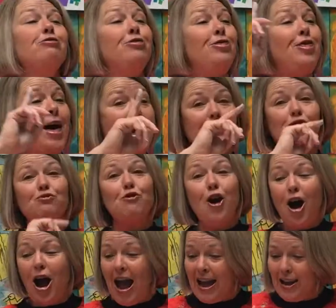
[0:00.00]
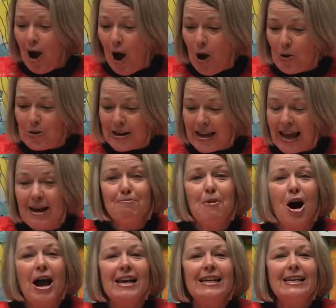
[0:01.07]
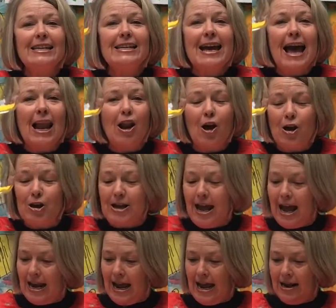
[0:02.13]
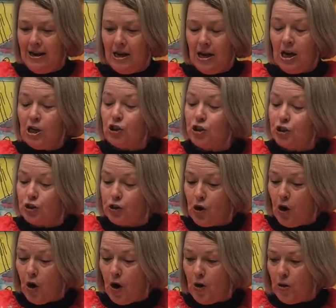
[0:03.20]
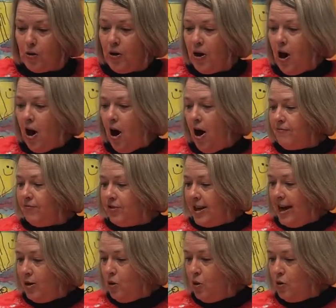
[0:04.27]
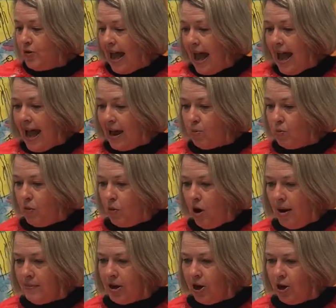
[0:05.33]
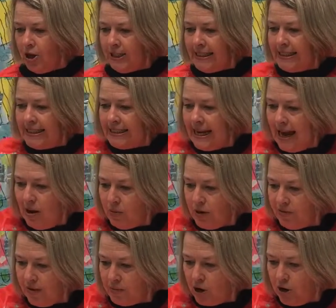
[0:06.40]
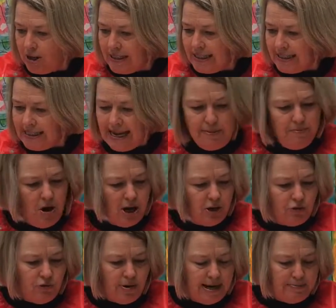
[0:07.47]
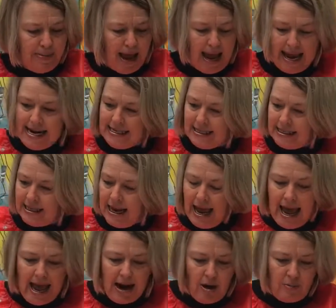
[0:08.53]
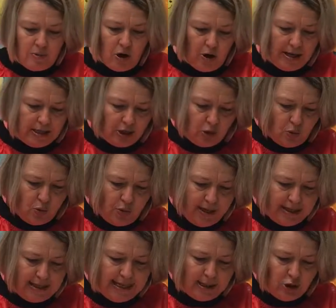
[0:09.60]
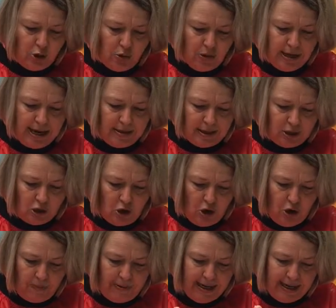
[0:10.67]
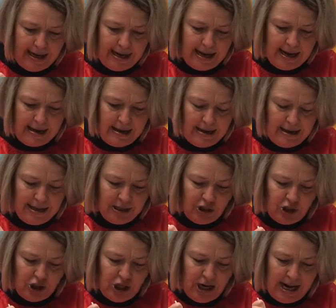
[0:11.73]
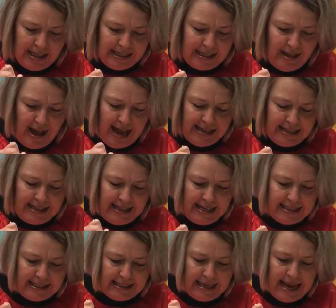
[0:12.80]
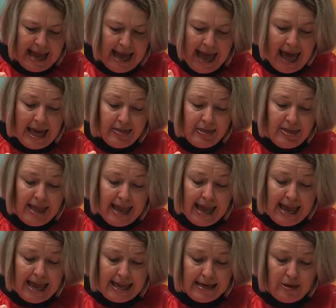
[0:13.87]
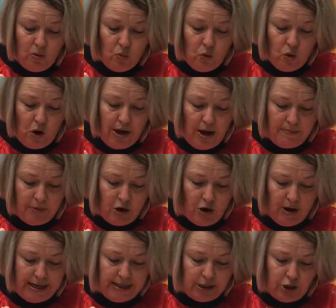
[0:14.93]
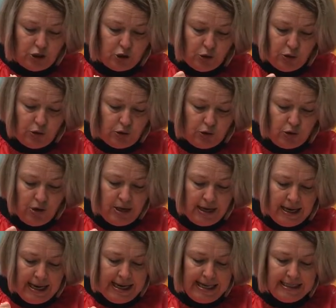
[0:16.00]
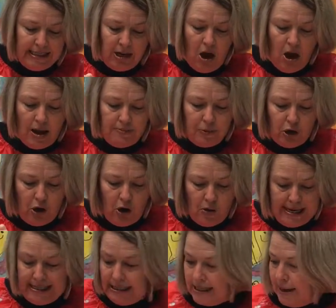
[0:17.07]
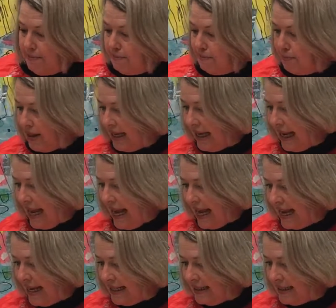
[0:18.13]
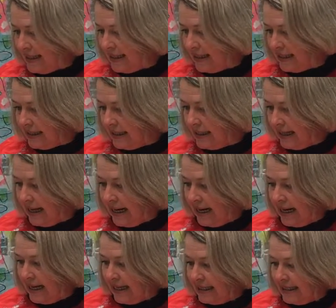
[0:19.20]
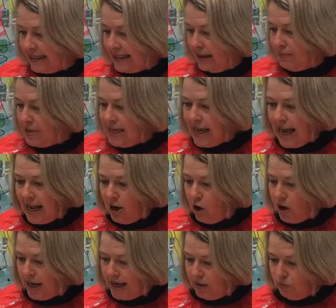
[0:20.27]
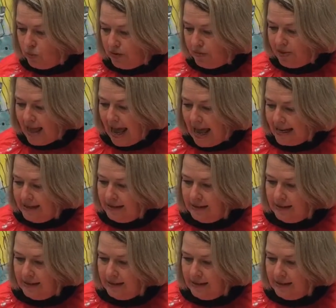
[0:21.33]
that's right, I'll get my yellow colour. So I've done all that, and what I'm going to start with, I'm going to get my green paint and I'm going to quickly do it at the top here, just like this. And then what I'm going to do is I'm going to blend some yellow in with that.